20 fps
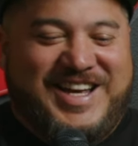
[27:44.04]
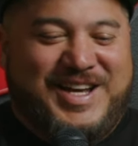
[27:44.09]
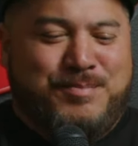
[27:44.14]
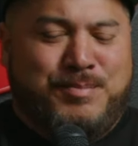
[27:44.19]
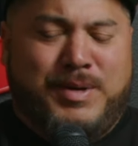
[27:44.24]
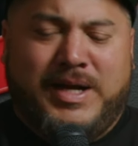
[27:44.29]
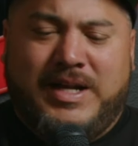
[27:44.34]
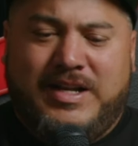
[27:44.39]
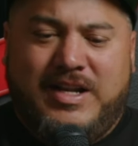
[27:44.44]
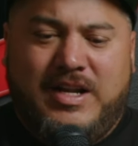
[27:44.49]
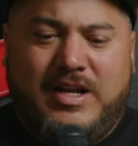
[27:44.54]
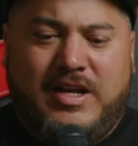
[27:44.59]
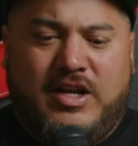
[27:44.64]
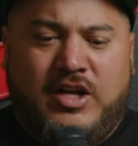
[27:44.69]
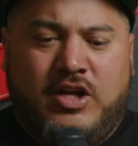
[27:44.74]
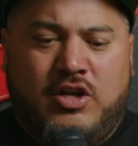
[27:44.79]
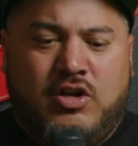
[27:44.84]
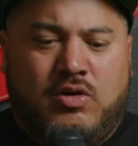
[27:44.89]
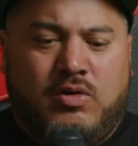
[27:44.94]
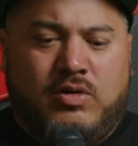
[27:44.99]
But
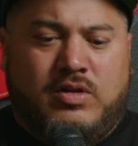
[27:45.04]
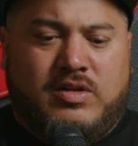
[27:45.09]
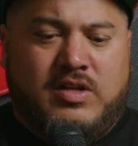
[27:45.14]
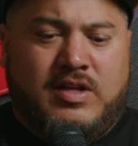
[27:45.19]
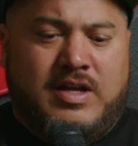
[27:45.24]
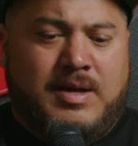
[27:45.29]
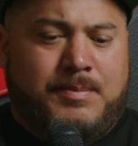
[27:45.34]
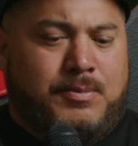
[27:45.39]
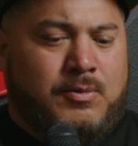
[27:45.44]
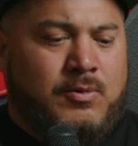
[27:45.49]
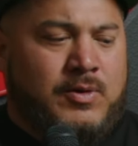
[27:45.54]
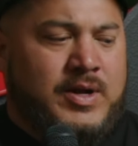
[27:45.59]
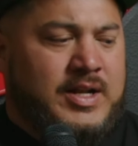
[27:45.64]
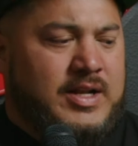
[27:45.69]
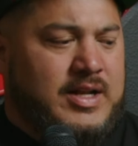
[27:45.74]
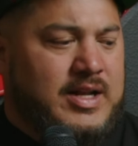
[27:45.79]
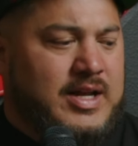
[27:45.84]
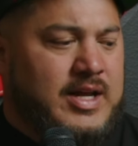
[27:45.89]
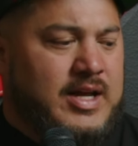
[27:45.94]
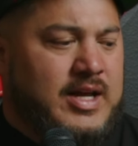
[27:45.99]
to that
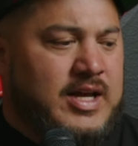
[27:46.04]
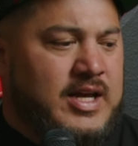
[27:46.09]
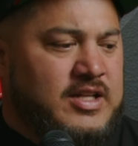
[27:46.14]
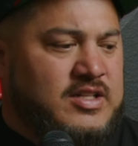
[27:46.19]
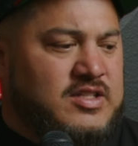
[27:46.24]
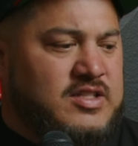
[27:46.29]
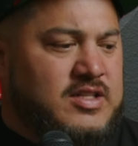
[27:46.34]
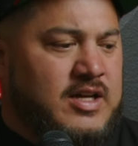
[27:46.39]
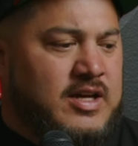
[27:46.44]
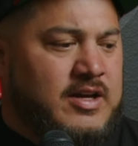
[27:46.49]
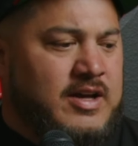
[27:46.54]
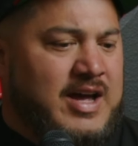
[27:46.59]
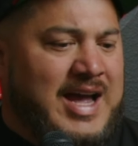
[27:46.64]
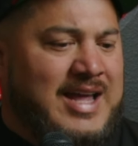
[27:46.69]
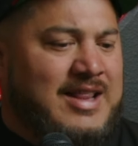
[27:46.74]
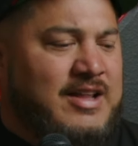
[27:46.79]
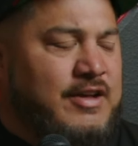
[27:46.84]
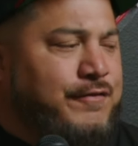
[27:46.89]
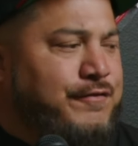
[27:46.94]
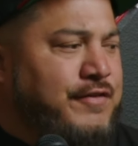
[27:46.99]
point, it's
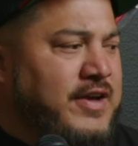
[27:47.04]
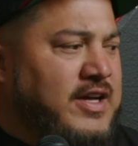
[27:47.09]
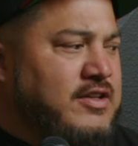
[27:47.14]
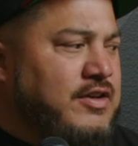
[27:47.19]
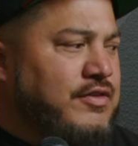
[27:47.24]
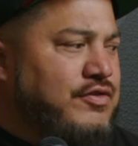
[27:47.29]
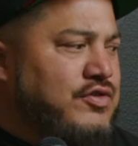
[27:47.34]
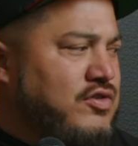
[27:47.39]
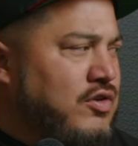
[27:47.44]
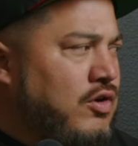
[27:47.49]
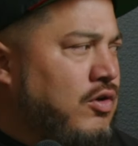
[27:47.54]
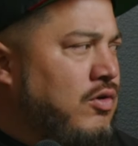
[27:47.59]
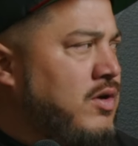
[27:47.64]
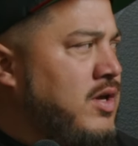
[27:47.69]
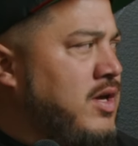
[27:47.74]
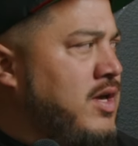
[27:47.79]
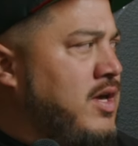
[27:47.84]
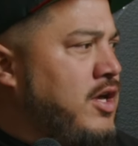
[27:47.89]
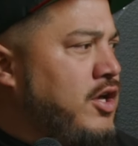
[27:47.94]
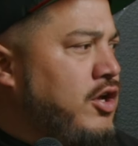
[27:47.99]
highly effective. So
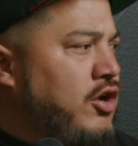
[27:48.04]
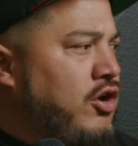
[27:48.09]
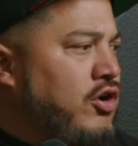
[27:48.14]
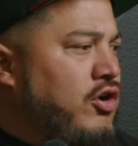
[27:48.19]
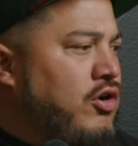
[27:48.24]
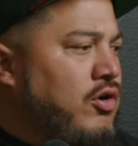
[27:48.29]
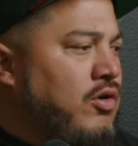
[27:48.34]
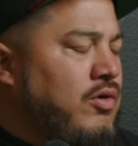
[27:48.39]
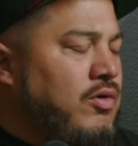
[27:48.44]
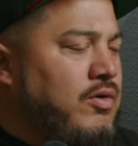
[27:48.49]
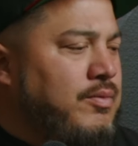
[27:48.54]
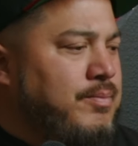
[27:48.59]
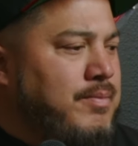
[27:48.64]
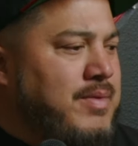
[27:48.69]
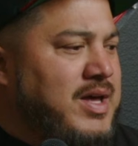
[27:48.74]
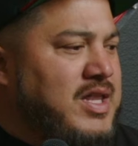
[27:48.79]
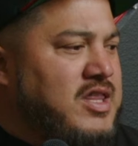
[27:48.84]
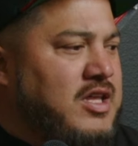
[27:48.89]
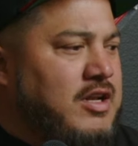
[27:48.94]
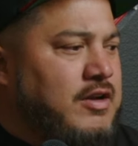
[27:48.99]
your
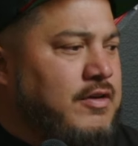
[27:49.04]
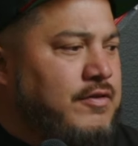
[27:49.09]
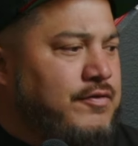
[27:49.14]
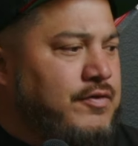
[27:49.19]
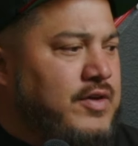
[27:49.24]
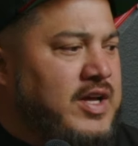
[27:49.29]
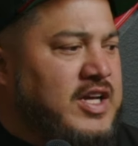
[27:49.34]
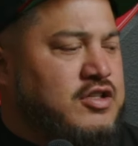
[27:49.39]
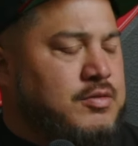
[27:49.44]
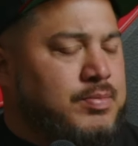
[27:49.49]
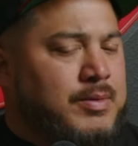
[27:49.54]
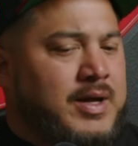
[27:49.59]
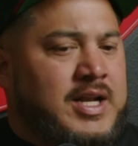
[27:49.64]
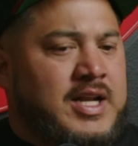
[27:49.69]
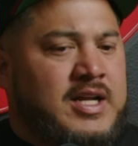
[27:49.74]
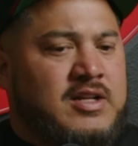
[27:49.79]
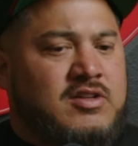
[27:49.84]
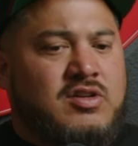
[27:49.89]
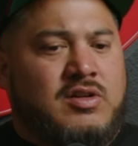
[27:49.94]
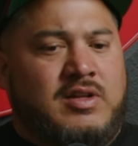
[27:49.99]
method of
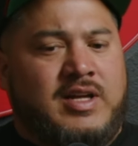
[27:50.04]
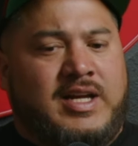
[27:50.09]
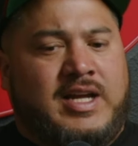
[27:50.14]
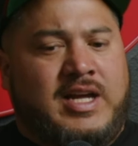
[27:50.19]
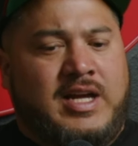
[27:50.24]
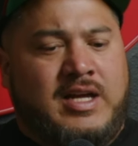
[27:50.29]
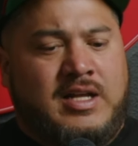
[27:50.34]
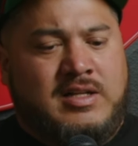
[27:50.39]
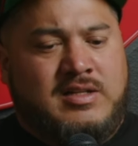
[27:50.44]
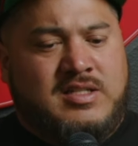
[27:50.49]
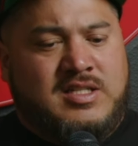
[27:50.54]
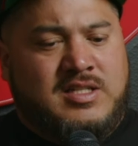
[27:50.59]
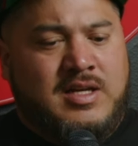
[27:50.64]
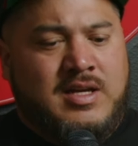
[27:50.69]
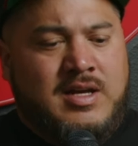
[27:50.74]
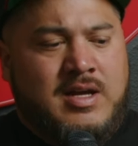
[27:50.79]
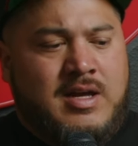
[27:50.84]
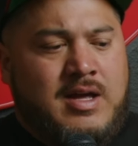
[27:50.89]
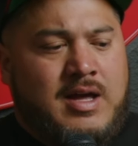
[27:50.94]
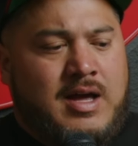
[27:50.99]
explaining to the kids,
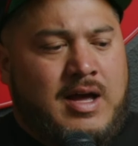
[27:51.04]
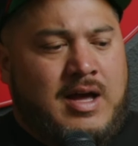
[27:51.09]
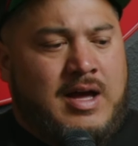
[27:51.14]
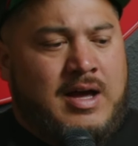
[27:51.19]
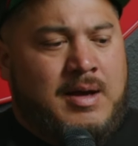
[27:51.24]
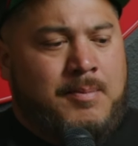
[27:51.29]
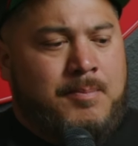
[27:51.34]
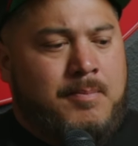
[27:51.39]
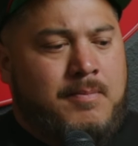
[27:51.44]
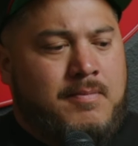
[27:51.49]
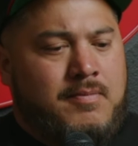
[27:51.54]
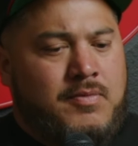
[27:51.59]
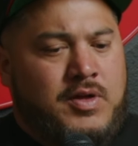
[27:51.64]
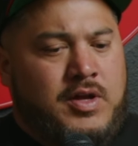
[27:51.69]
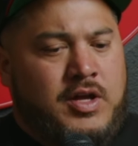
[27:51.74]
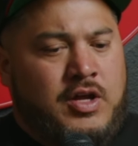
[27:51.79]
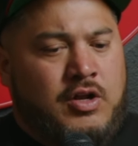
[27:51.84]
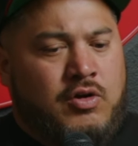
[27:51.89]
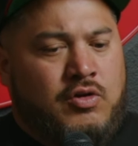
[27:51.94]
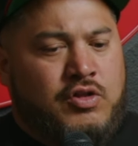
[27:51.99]

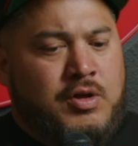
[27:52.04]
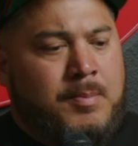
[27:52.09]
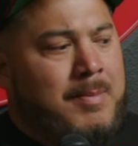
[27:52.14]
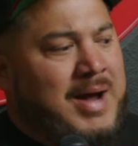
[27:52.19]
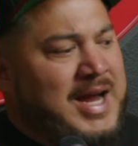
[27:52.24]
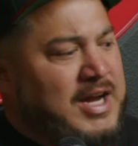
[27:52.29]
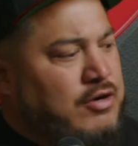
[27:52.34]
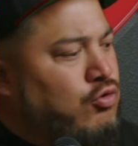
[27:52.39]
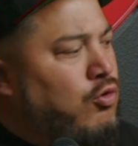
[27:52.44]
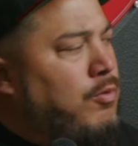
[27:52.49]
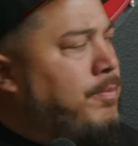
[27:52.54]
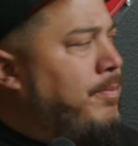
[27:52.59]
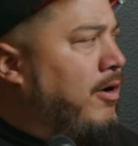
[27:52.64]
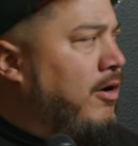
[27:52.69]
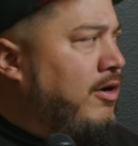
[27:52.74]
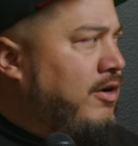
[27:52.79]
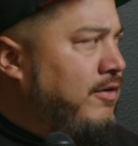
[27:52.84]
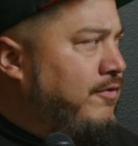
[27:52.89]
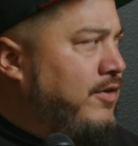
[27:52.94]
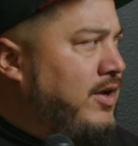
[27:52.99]
the micro
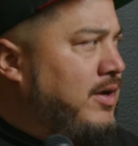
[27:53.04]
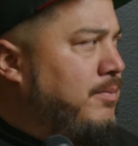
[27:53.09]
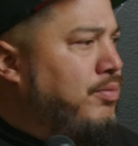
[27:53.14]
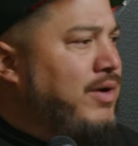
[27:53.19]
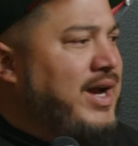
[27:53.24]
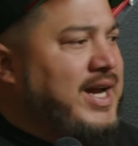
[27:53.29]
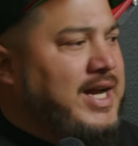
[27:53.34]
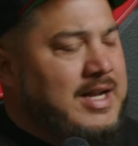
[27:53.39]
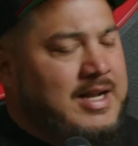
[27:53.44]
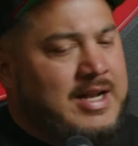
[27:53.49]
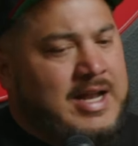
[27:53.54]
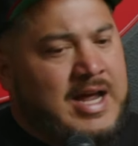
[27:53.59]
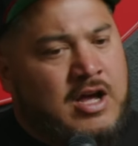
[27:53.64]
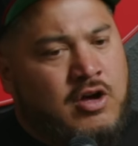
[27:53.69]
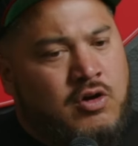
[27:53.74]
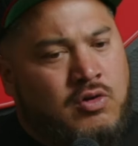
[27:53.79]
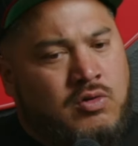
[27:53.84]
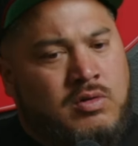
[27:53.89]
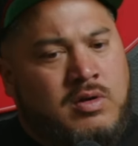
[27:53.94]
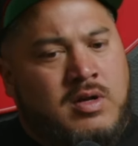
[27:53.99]
part of it, breaking
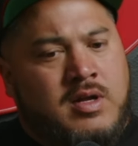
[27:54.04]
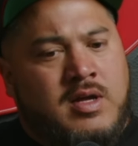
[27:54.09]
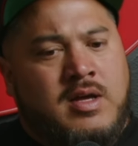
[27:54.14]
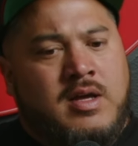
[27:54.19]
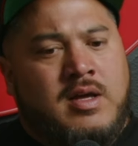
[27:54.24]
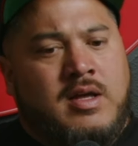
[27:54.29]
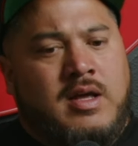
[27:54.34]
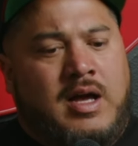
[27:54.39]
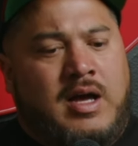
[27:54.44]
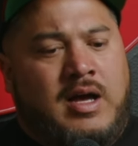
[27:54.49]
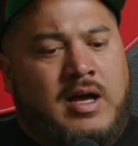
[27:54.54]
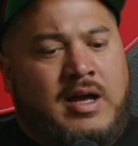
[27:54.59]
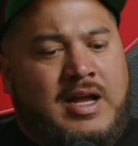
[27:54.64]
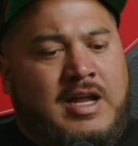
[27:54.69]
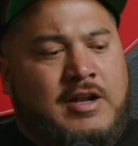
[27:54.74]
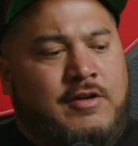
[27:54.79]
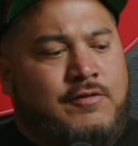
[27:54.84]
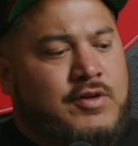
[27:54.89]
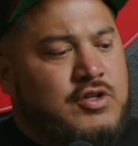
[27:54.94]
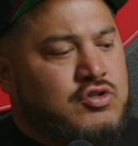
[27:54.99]
down
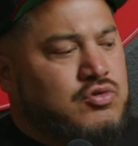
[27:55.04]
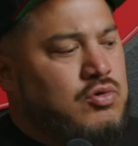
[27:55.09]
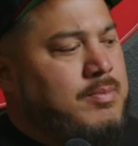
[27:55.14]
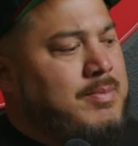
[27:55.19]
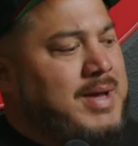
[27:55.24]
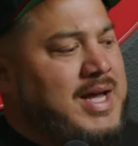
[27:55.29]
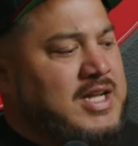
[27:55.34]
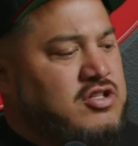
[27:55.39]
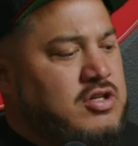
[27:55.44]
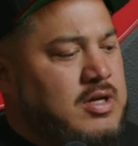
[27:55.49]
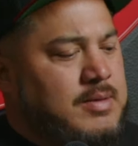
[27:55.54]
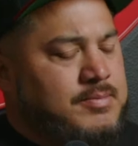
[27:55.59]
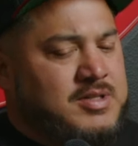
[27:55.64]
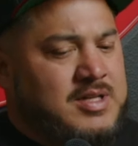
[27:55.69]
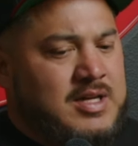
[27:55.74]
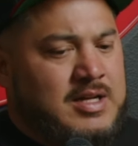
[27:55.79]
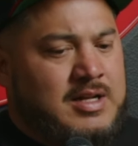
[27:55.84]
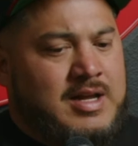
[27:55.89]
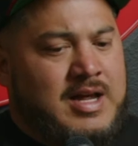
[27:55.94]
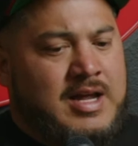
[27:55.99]
individual
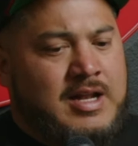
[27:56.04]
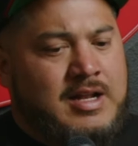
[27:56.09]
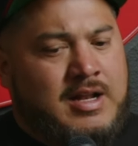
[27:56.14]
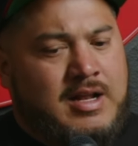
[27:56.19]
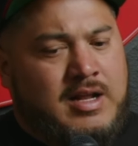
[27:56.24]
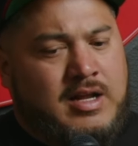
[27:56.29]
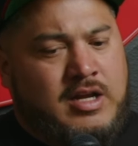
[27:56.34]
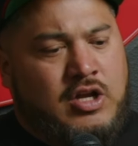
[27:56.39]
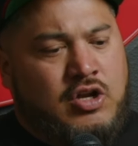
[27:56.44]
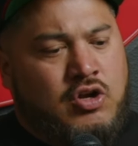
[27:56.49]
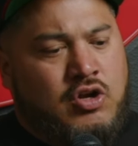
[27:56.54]
matchups and